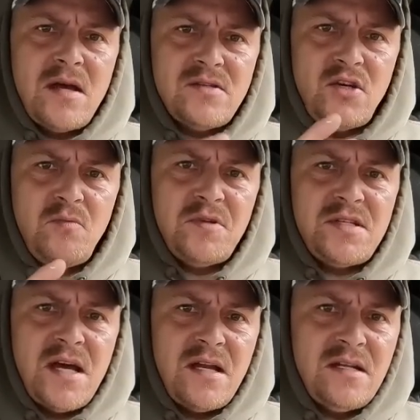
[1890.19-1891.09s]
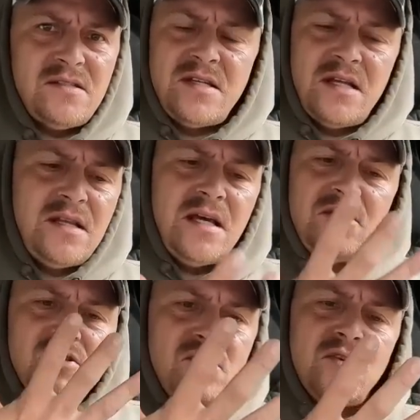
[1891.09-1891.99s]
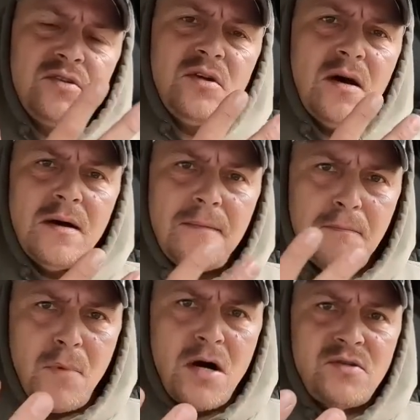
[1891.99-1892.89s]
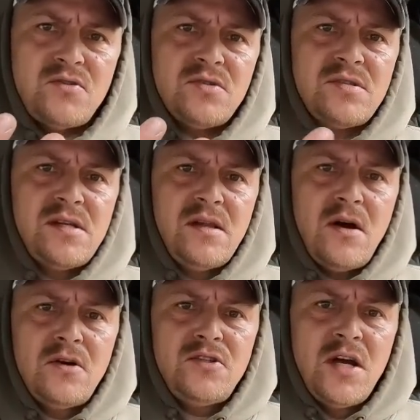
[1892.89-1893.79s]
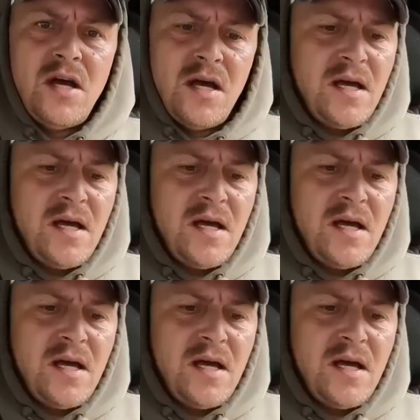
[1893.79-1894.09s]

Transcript: as a human's hand and said they just looked monstrously large.